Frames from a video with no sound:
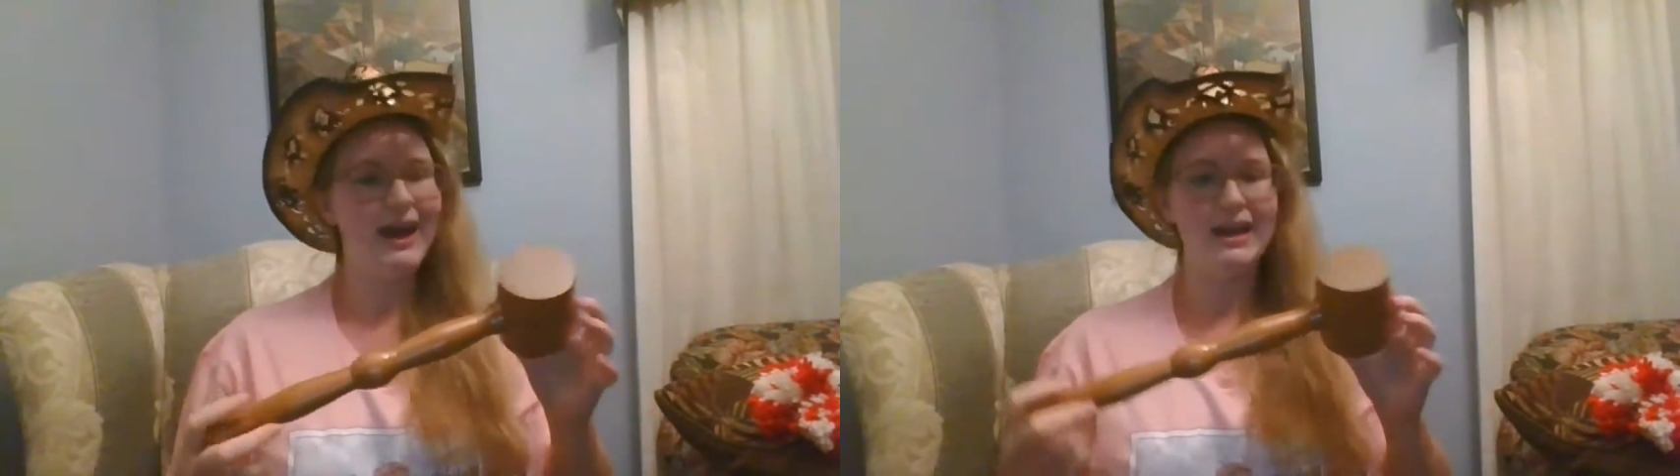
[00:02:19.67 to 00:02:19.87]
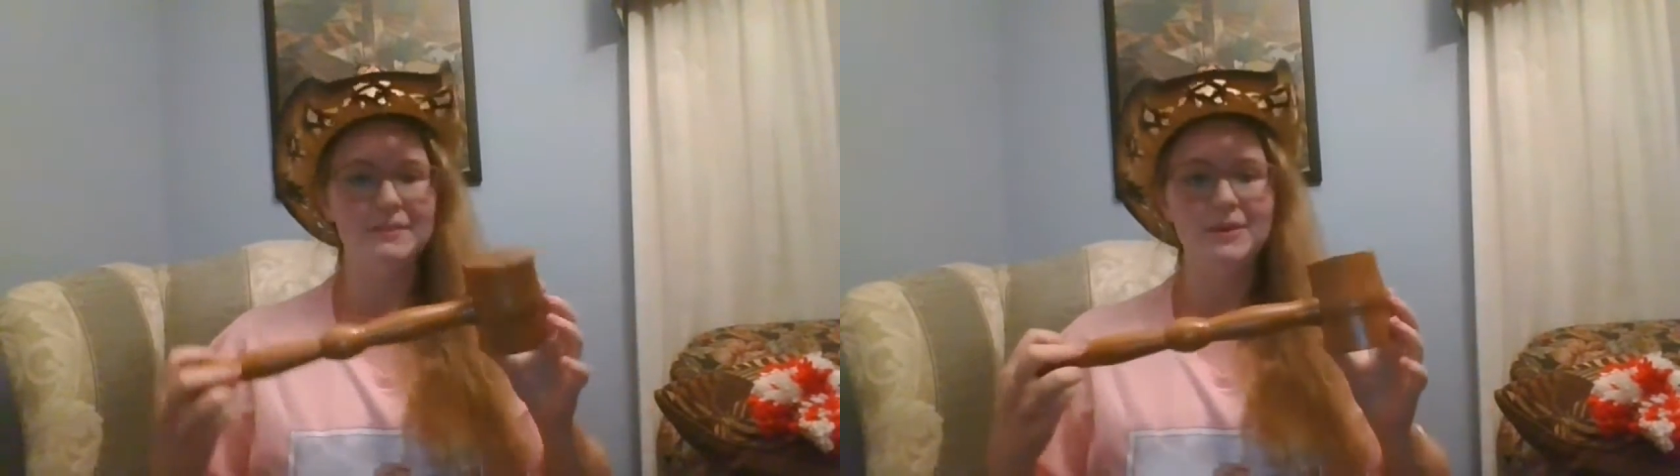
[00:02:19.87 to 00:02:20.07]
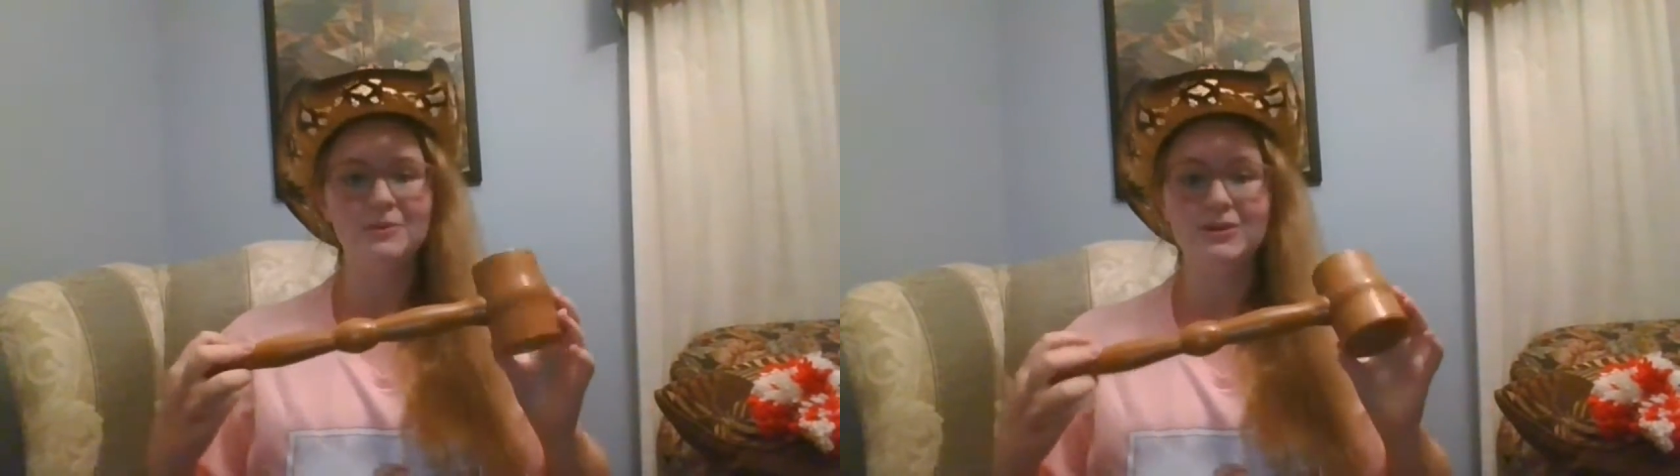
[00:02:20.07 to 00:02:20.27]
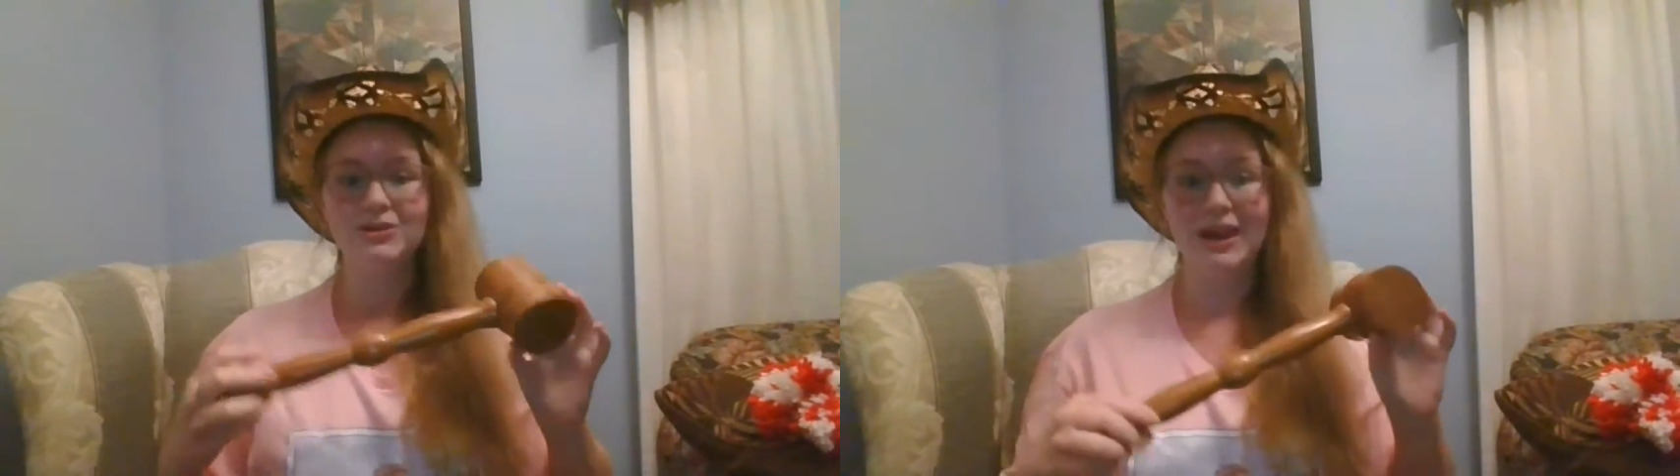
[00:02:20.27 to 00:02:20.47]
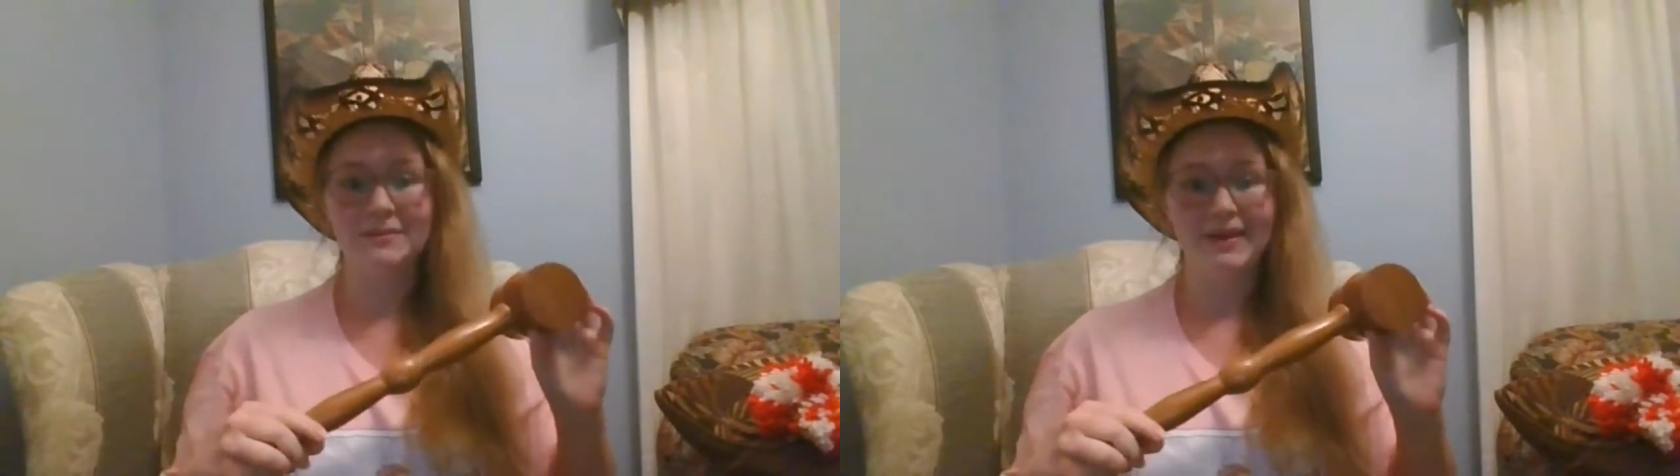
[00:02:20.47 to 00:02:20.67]
item in
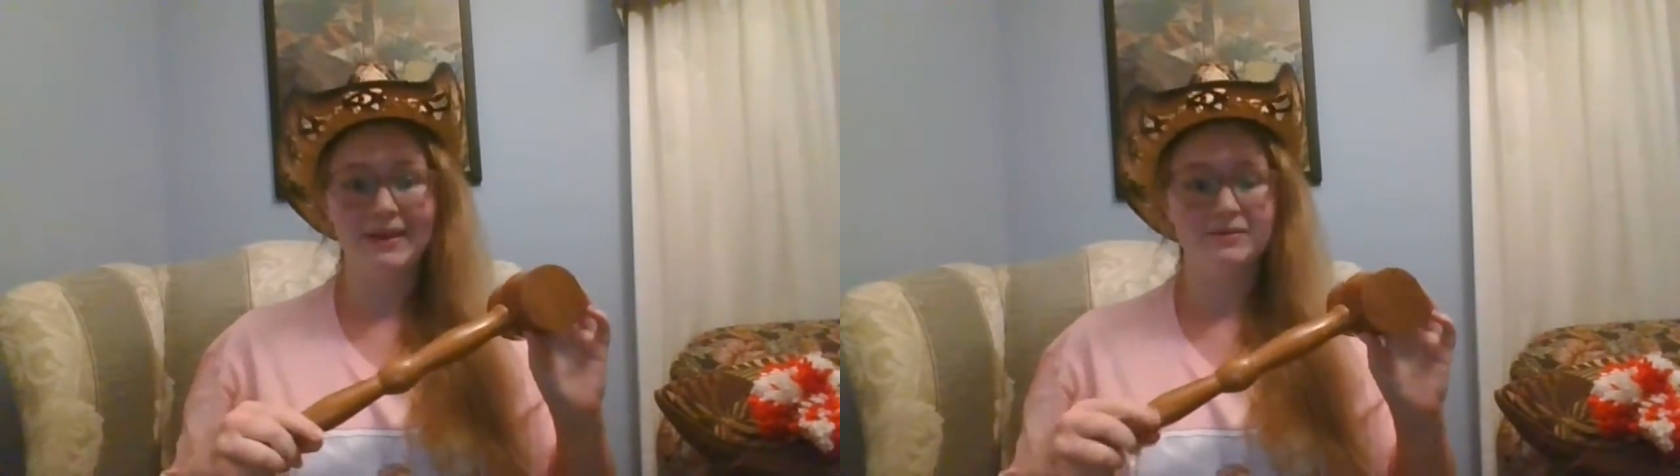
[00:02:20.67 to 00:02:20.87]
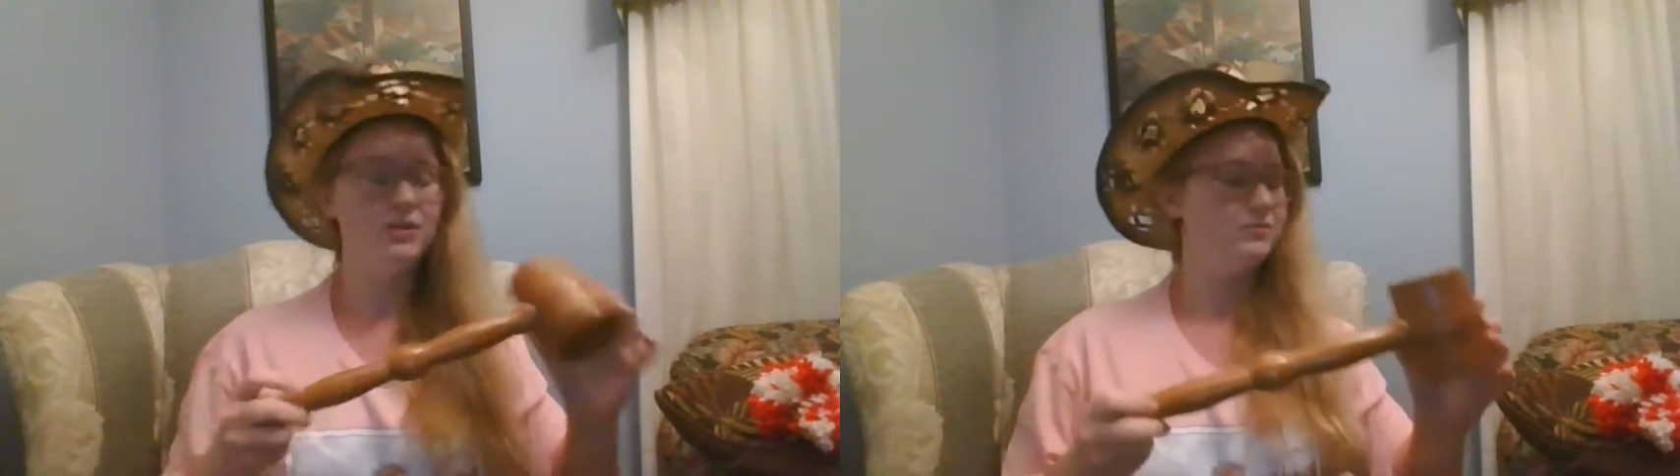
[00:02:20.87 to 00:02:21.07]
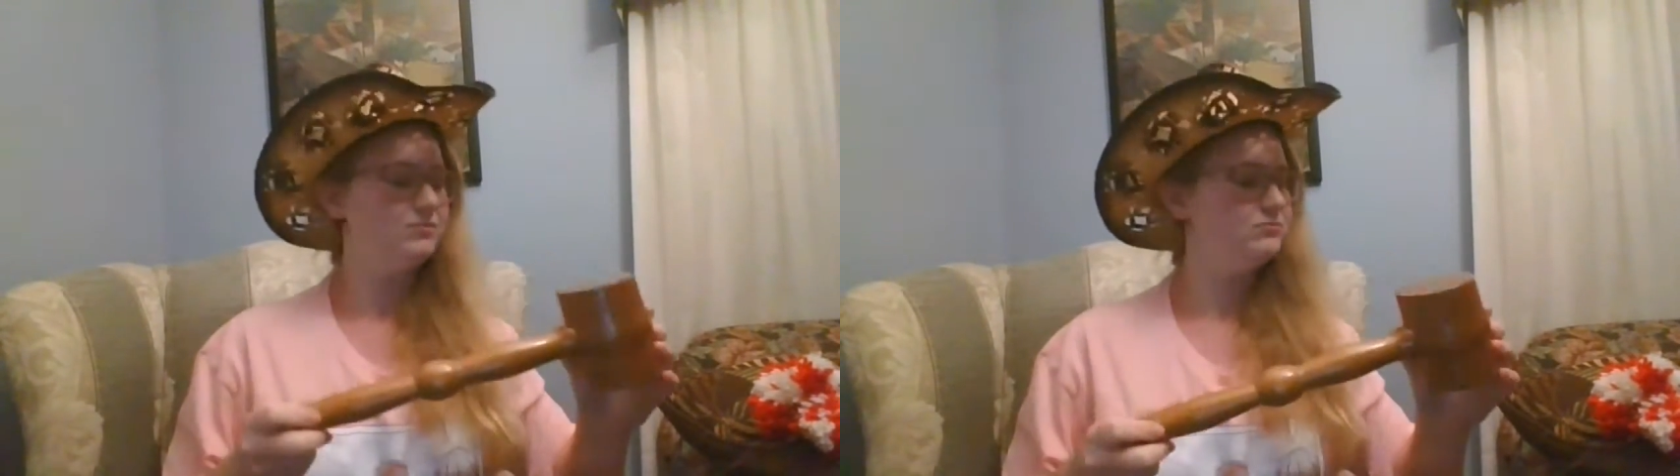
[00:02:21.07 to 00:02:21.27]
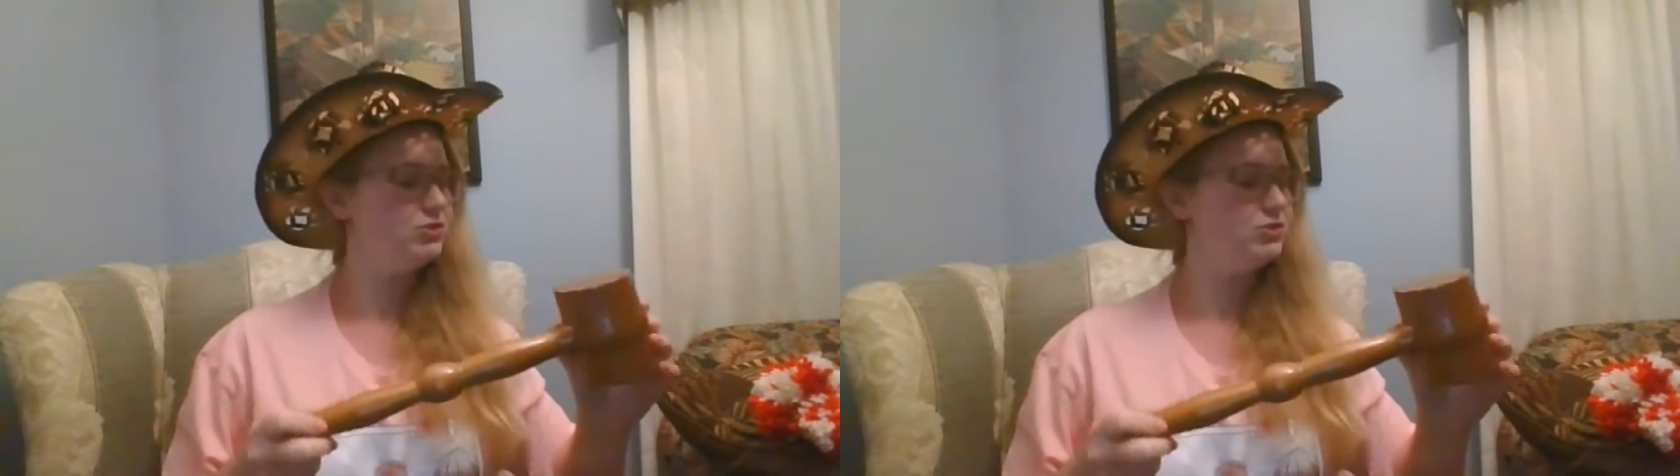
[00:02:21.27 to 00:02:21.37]
which I made. No,